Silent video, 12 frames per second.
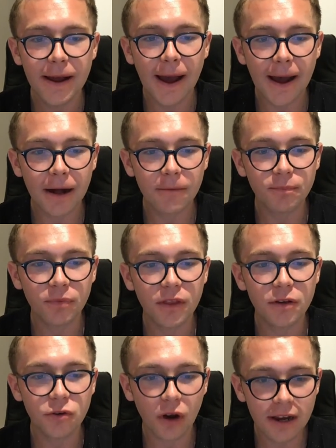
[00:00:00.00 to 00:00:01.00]

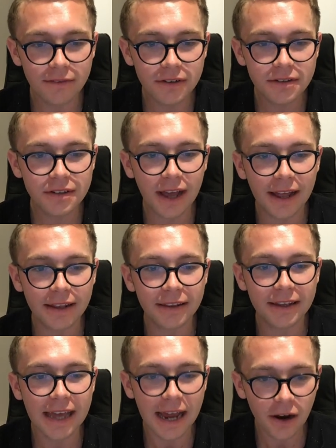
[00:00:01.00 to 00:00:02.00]
the drivers
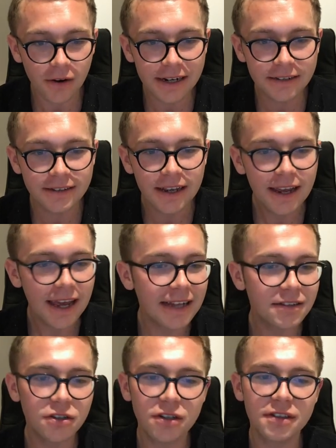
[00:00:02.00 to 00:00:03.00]
and the carriers,
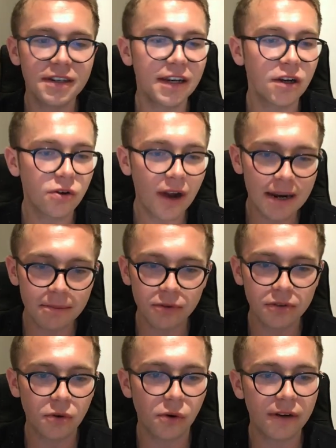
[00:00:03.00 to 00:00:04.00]
it's just an incredible
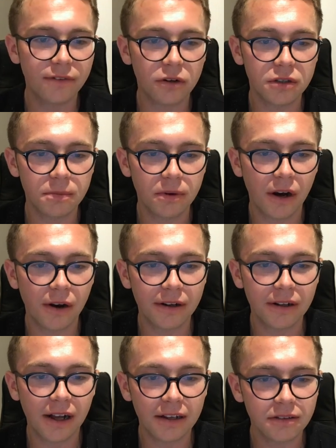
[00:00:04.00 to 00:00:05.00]
story of
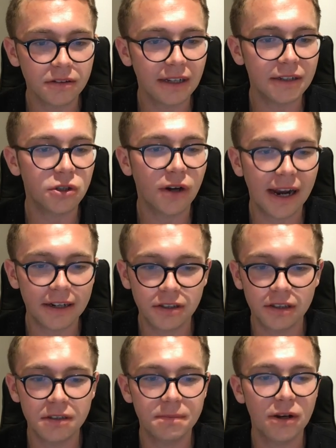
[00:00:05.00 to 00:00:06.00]
entrepreneurial hustle. Their
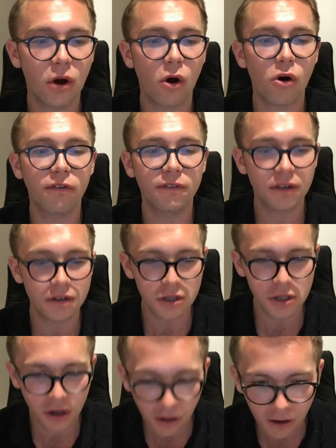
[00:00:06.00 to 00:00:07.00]
traction has been off the
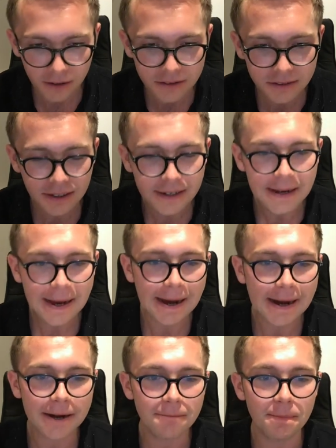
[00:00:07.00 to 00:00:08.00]
charts.
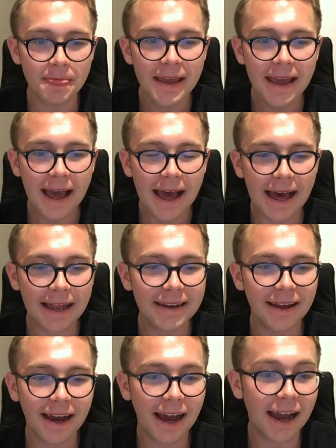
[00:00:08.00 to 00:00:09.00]
And
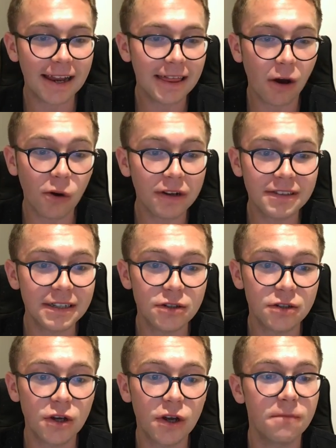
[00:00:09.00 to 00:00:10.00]
I honestly
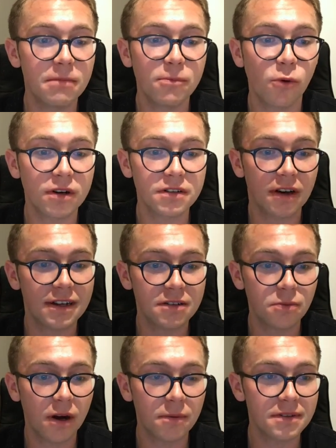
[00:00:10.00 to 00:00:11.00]
just couldn't be more excited
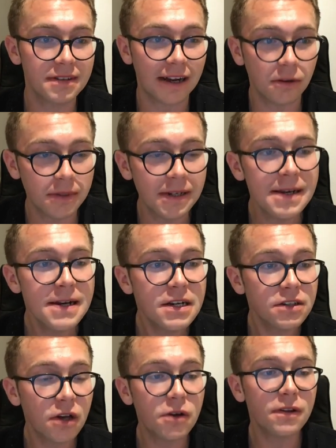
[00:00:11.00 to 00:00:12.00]
to work with Salman.
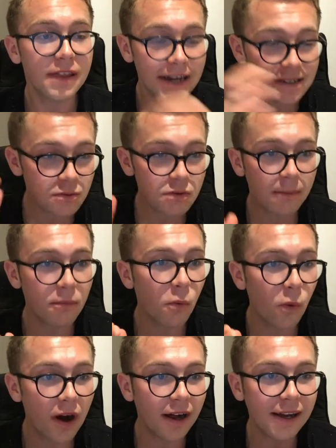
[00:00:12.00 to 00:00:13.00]
So that's number
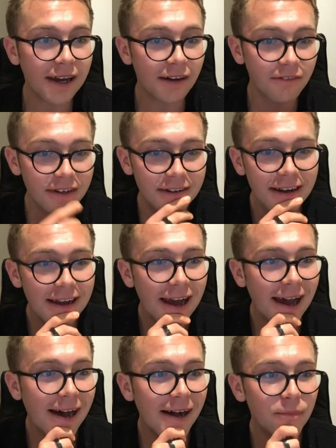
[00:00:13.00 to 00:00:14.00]
one covered.
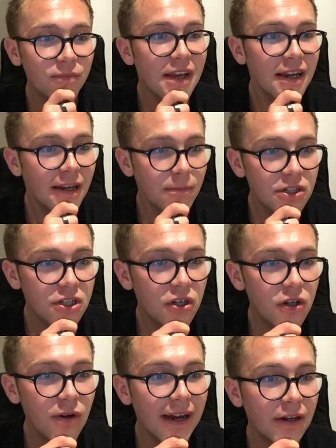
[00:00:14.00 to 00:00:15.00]
Number
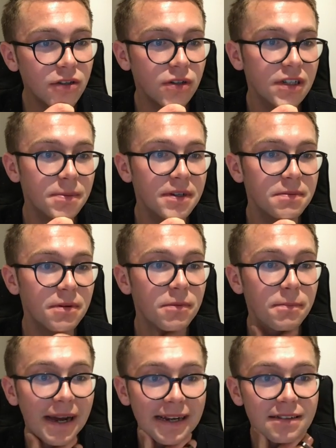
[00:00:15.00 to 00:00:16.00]
two, how's your experience been
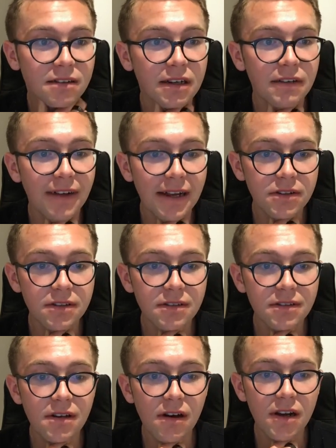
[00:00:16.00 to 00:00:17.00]
with Pakistani founders and
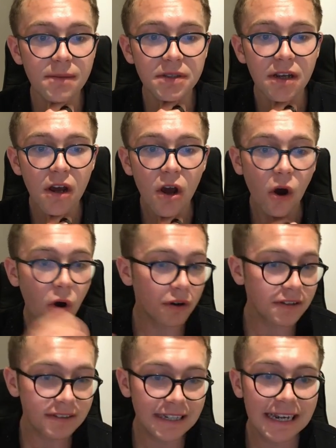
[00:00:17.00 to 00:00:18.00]
startups?
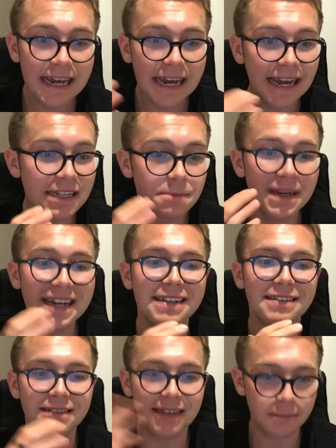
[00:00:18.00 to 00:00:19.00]
Honestly, it's been
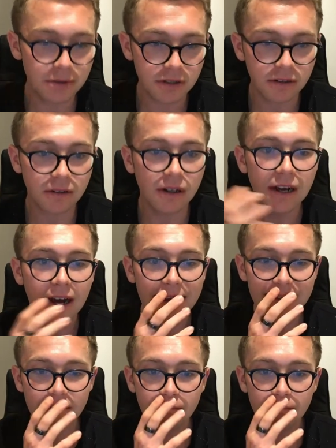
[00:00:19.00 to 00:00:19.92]
exceptional. I think